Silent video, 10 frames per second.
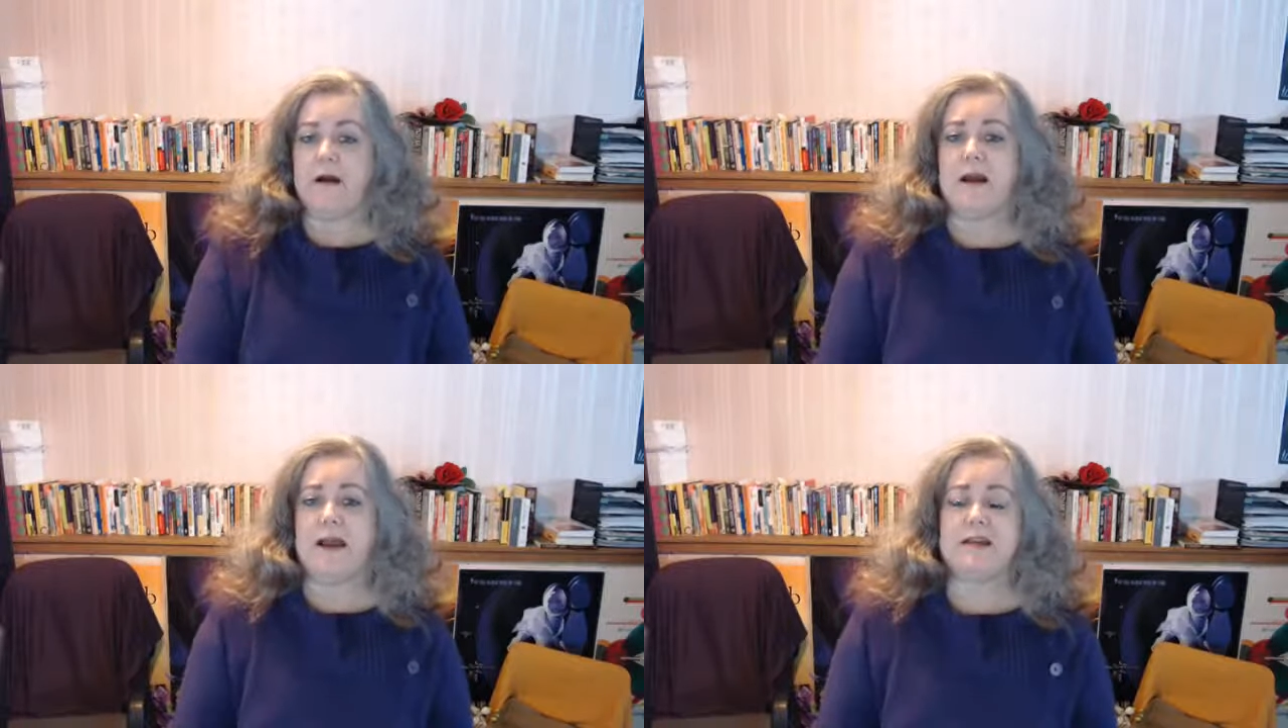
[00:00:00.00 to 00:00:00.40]

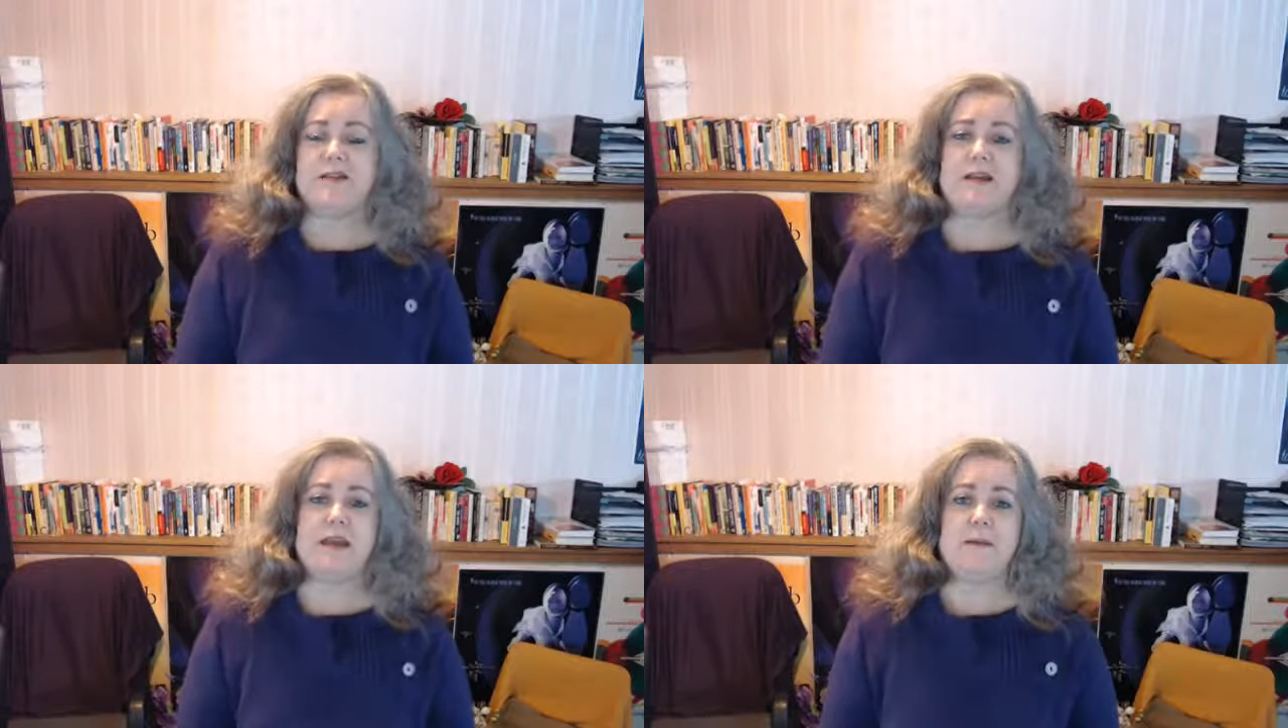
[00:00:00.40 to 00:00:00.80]
I
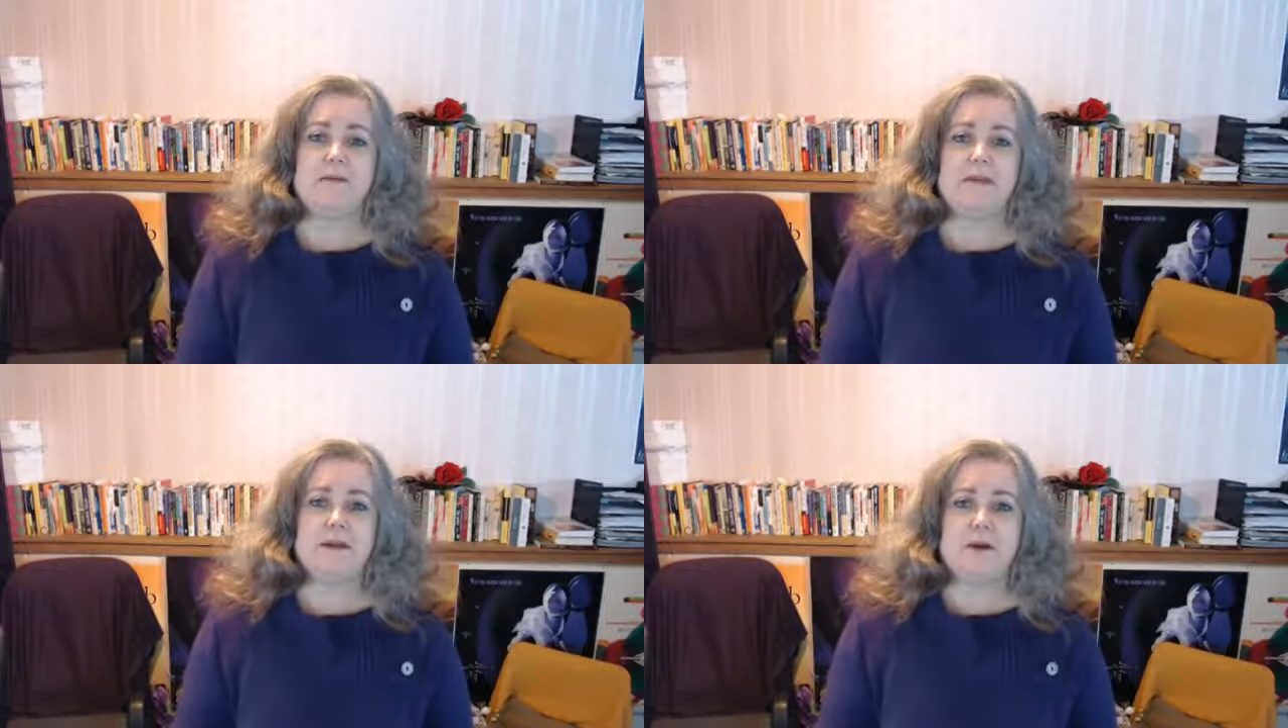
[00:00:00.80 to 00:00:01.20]
actually keep
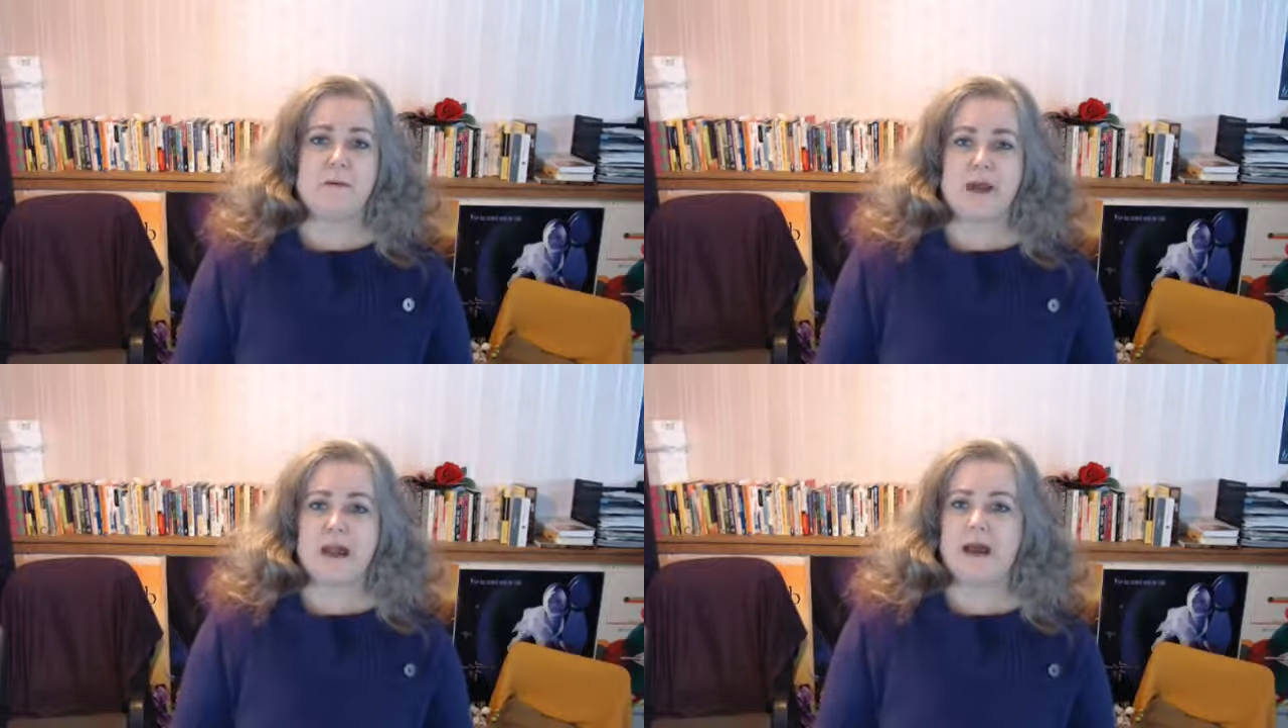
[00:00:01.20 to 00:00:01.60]
everything
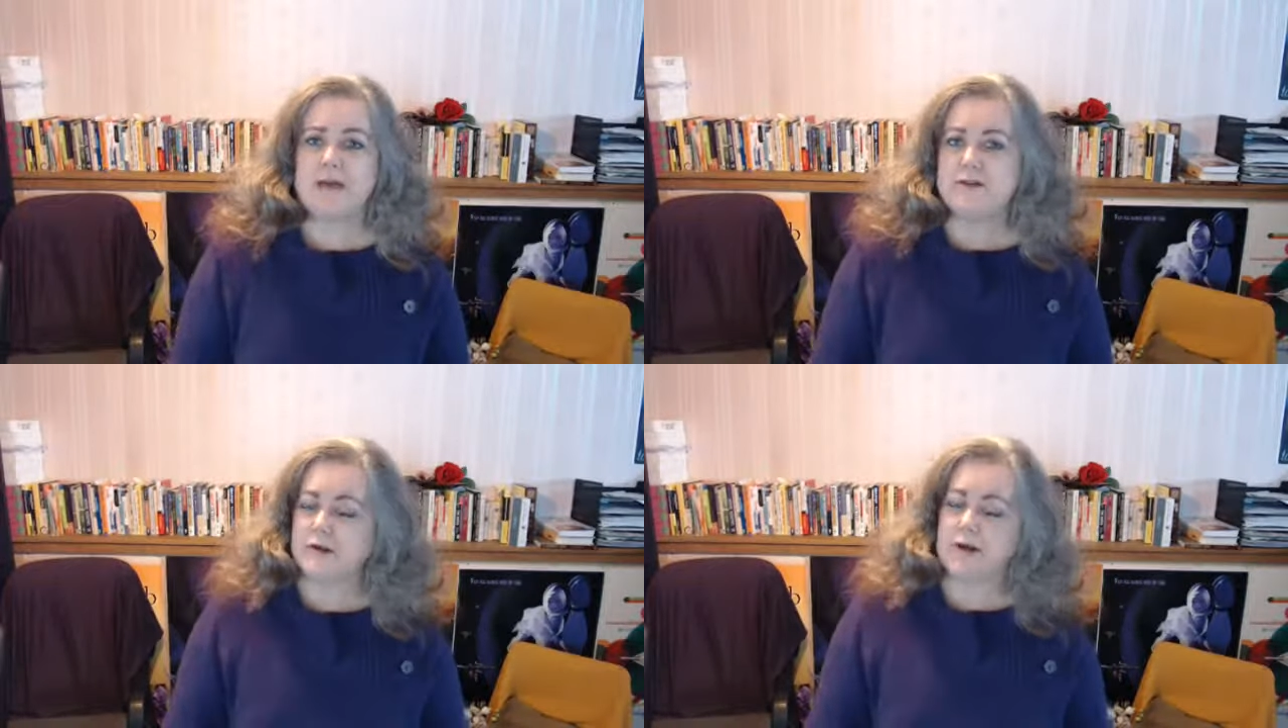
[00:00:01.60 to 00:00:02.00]
on my
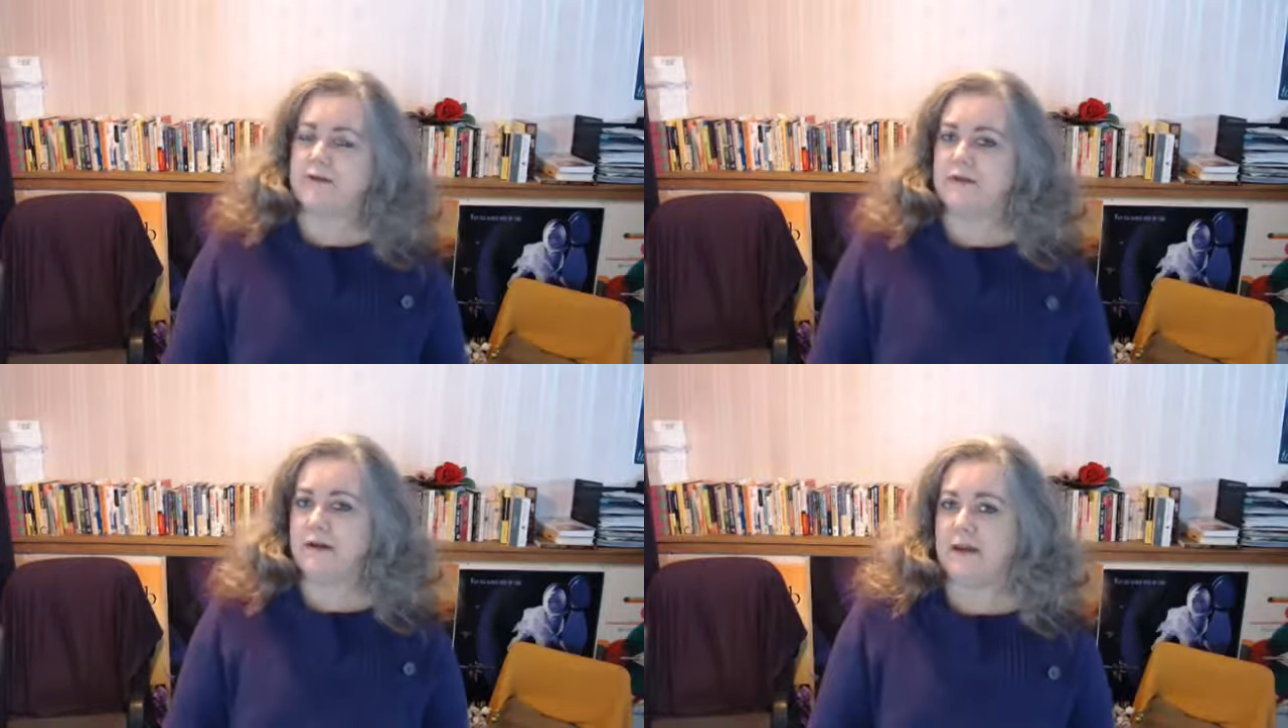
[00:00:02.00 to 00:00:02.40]
hard drive,